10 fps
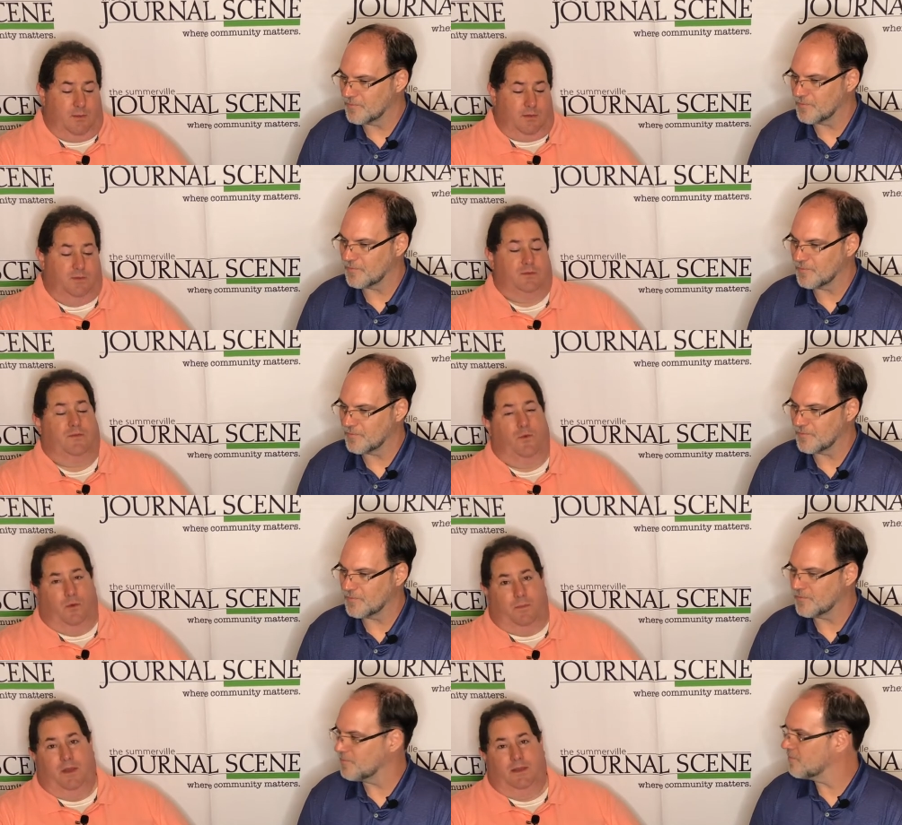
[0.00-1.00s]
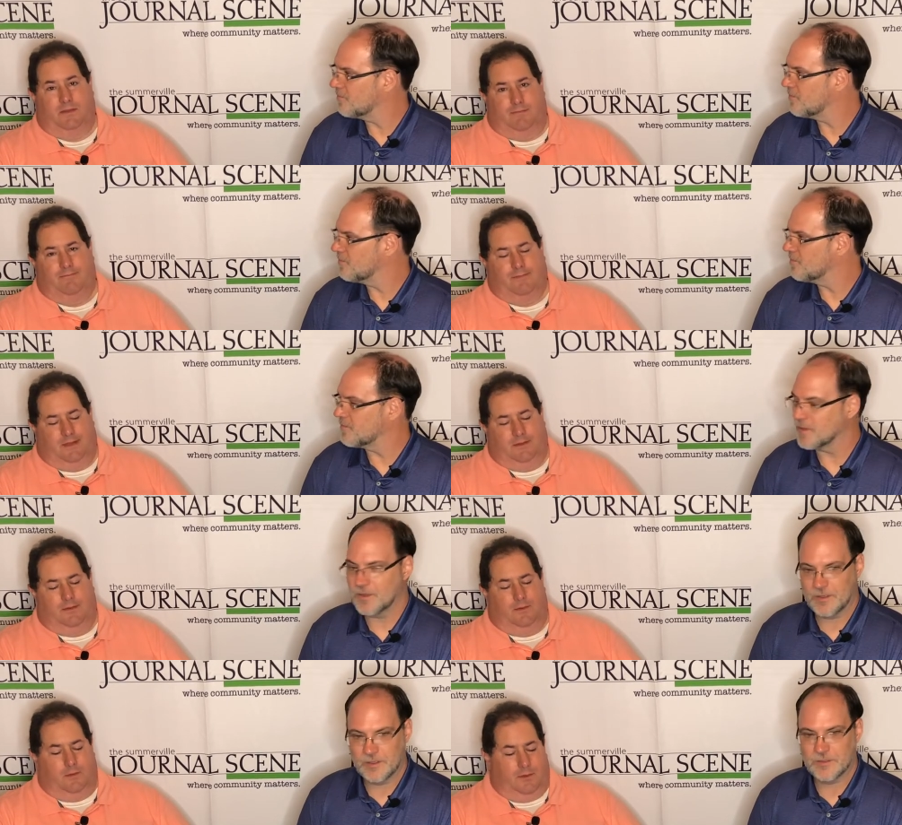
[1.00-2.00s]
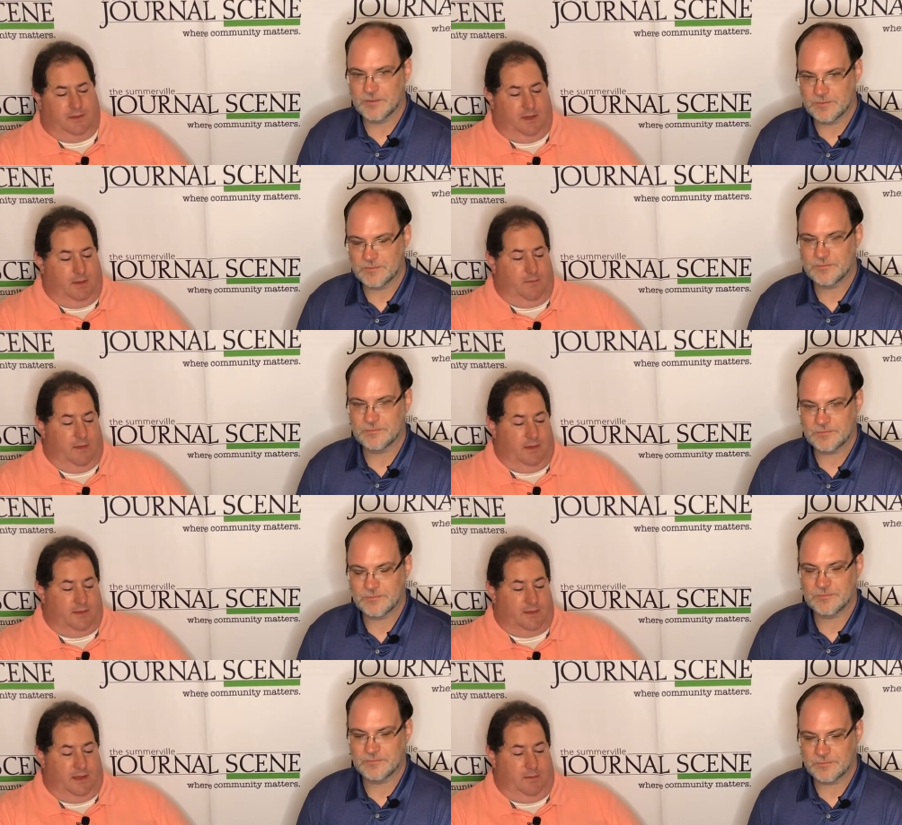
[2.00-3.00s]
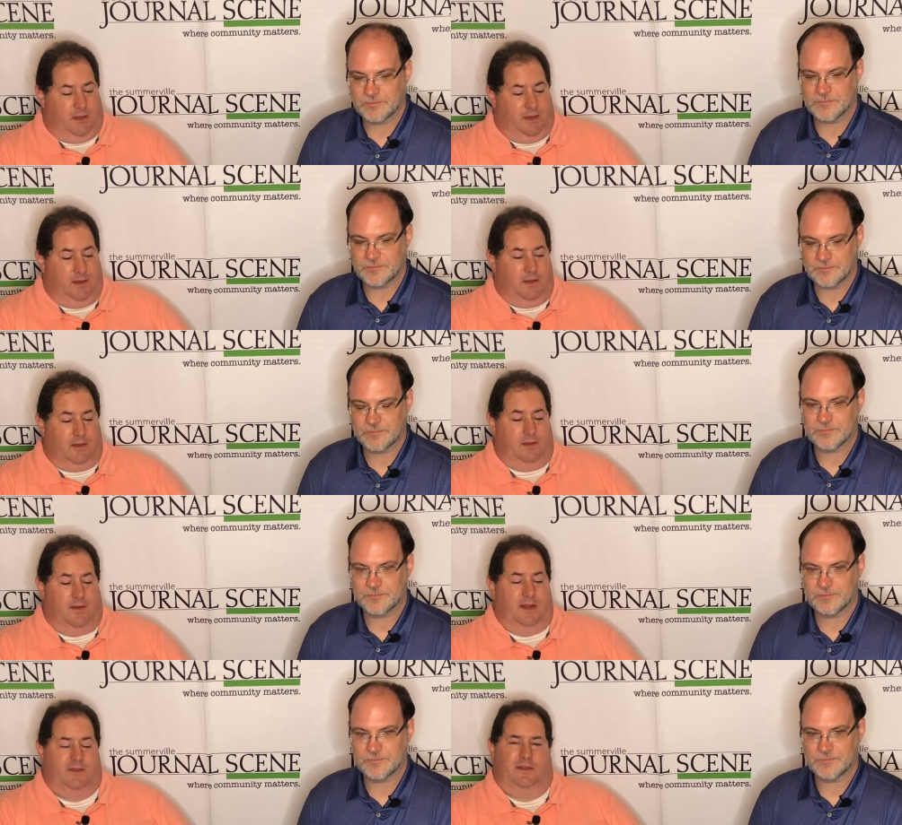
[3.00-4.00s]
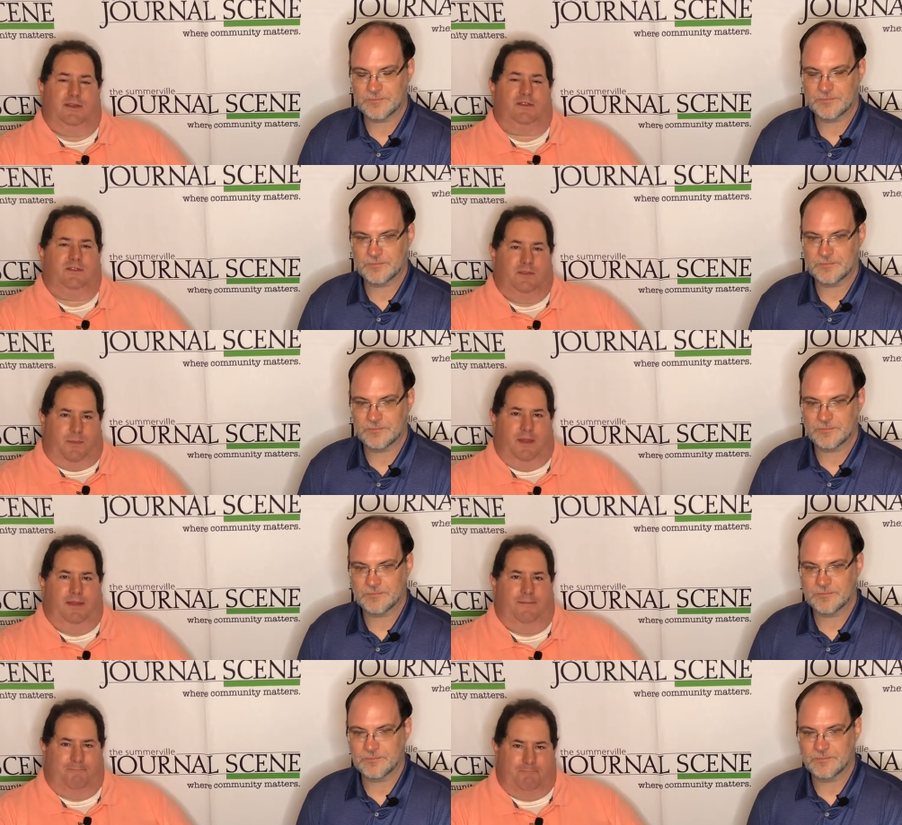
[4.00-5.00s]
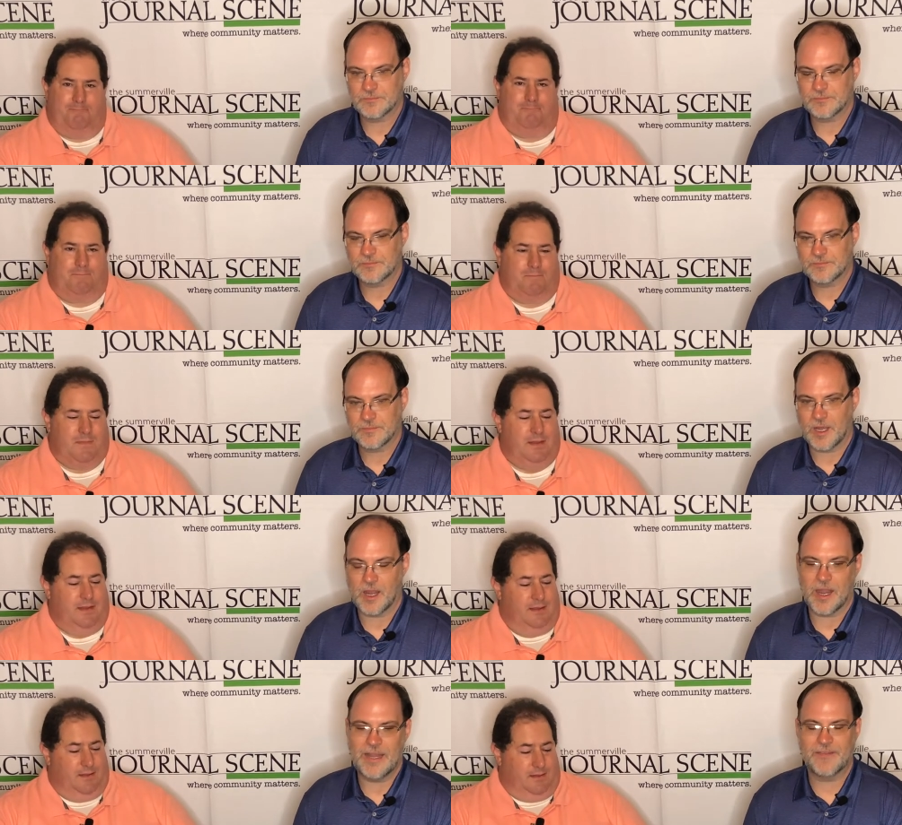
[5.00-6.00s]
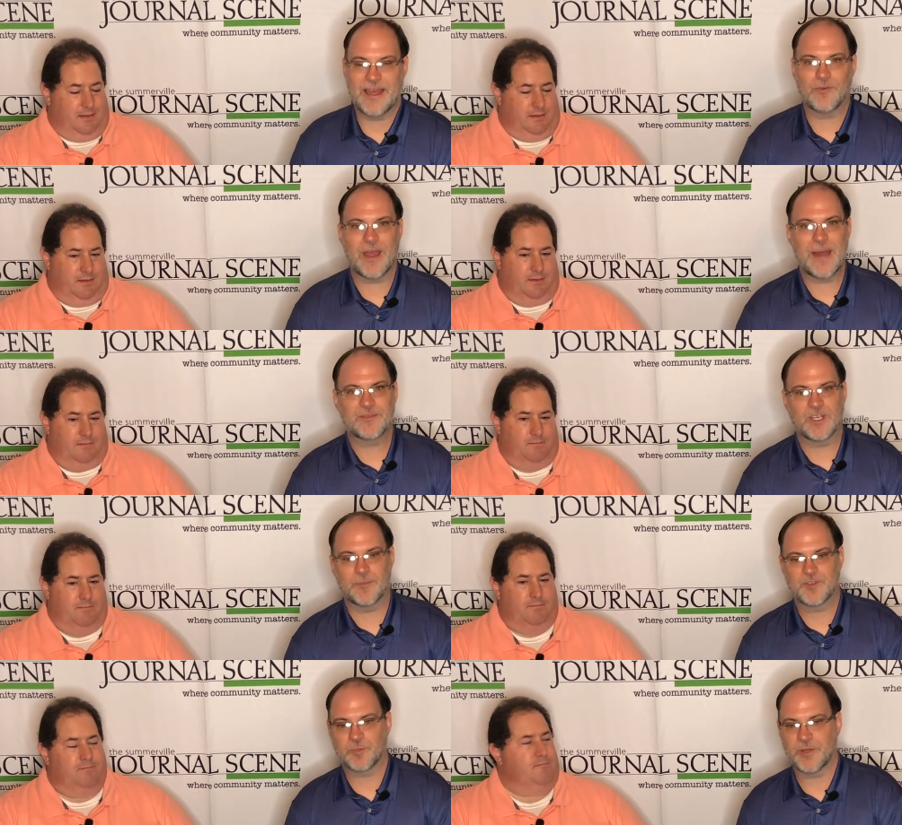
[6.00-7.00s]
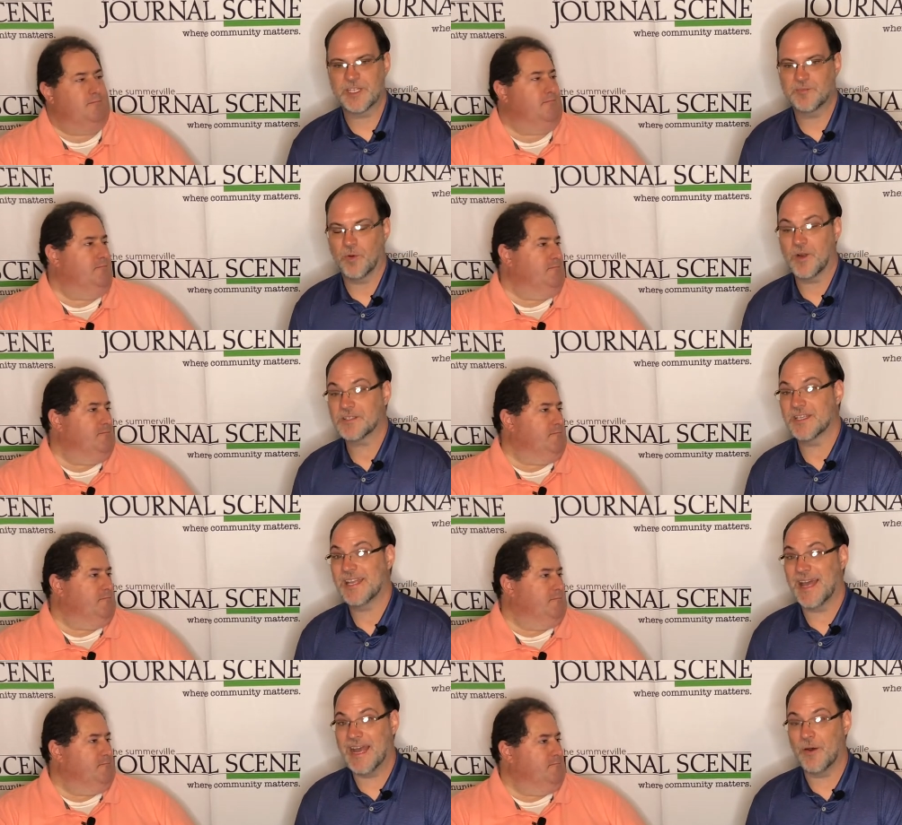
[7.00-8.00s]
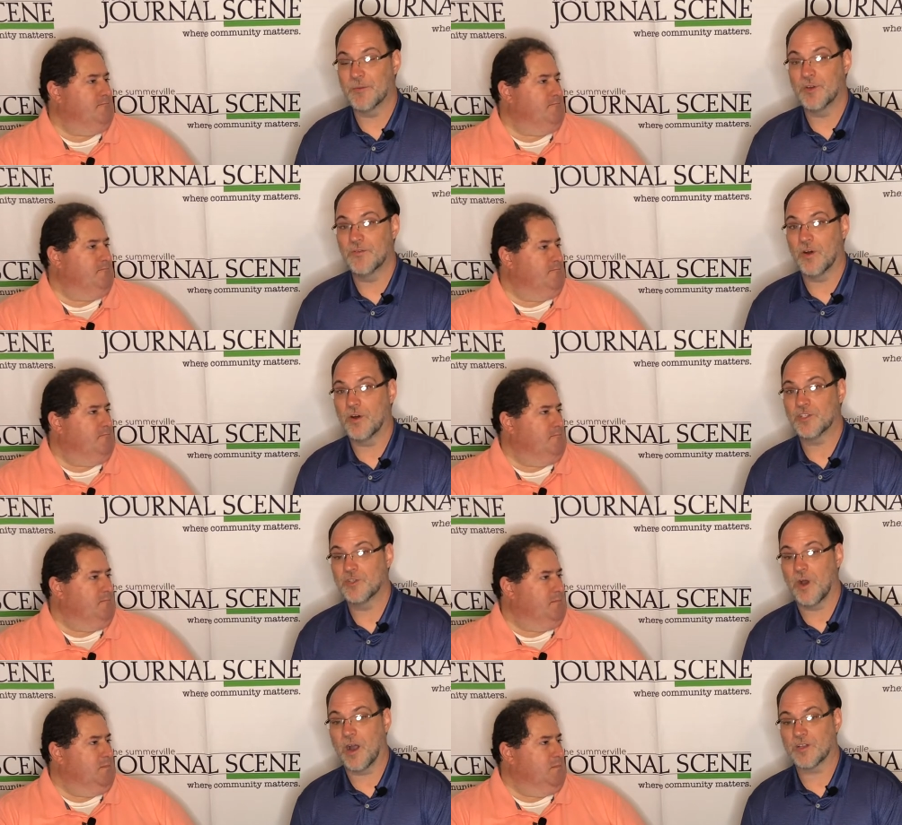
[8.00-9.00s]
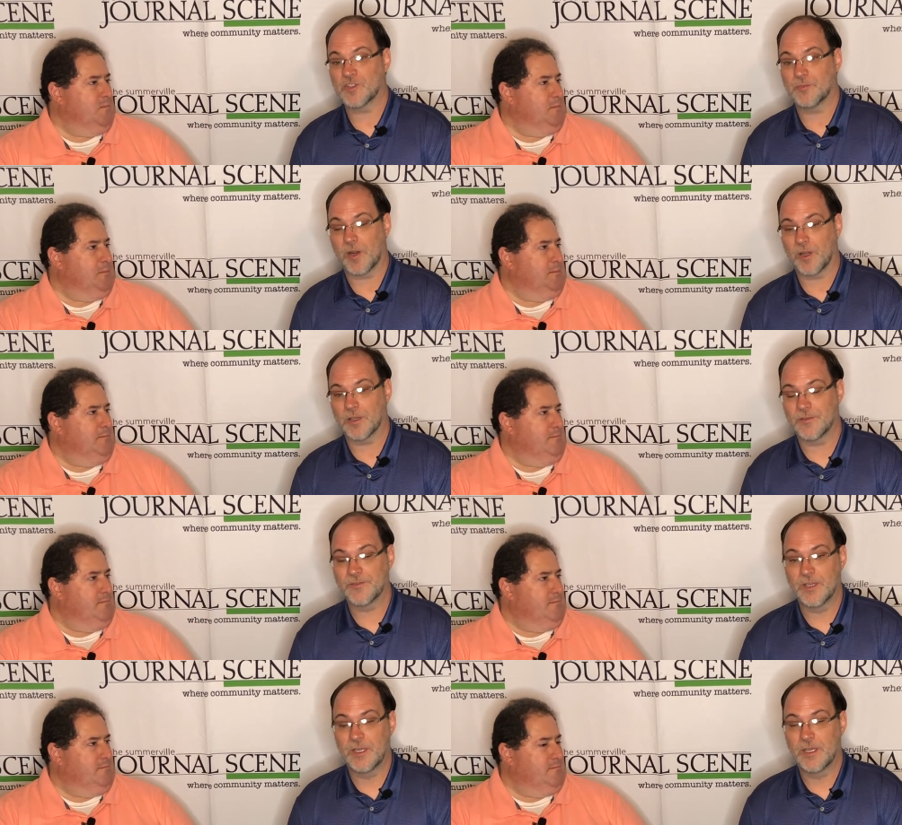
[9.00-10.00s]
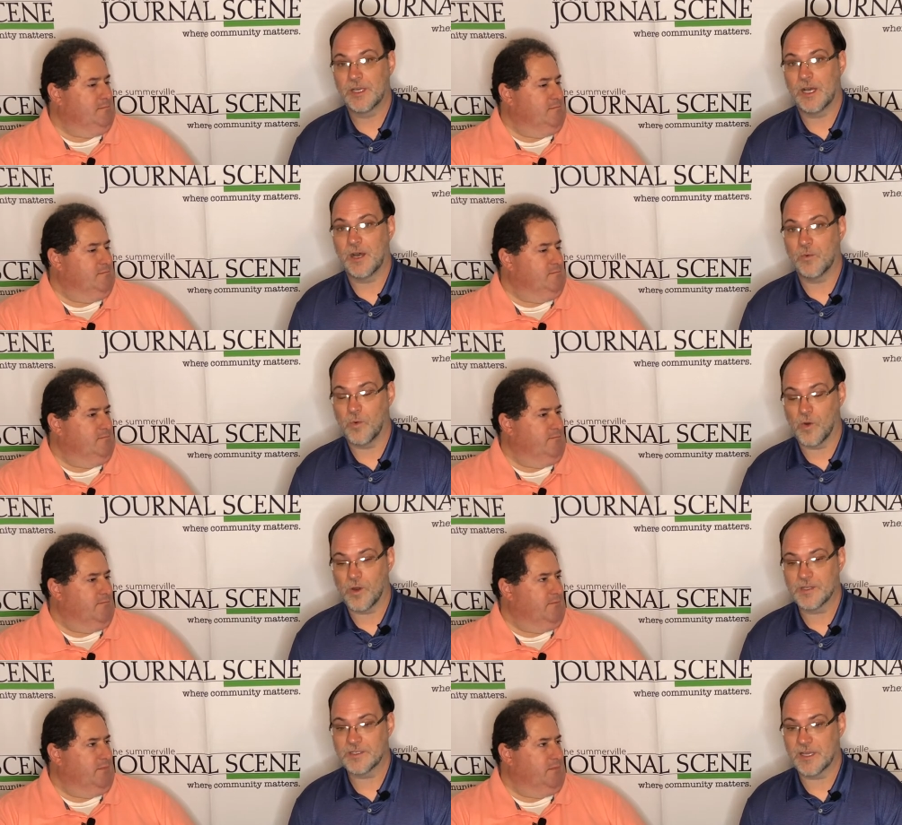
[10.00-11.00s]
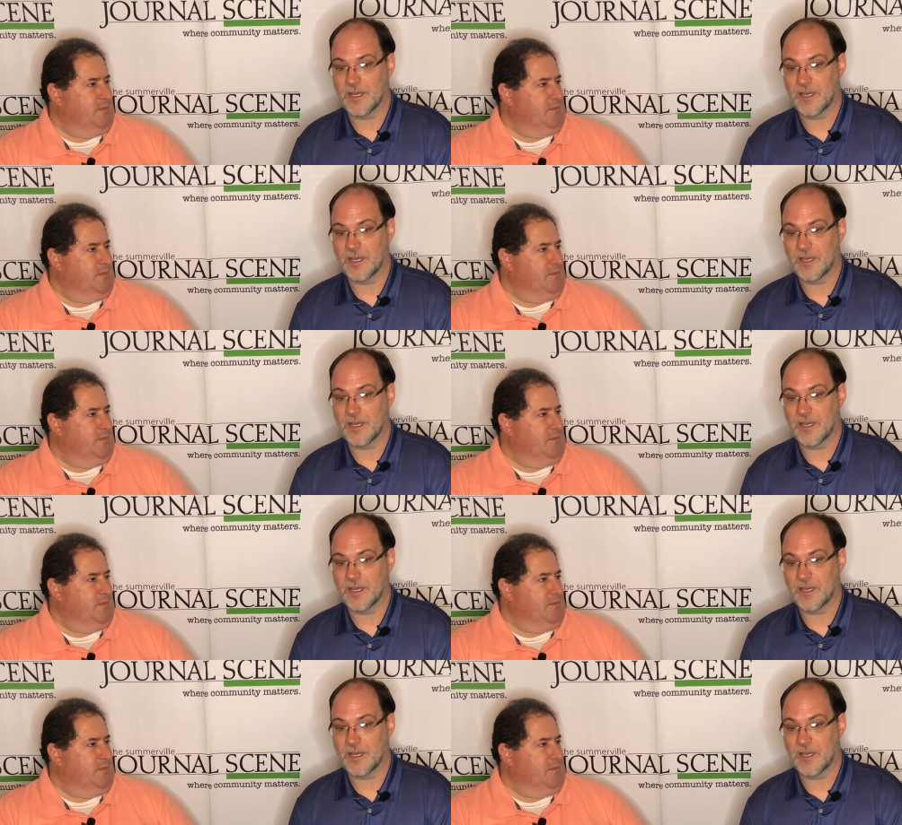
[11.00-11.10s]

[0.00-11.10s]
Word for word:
Speaker 1: which was the fourth best on the team at the state meet. Congratulations to Payne.
Speaker 2: All right, that wraps up spring sports, and now we move on to our superlative uh, awards.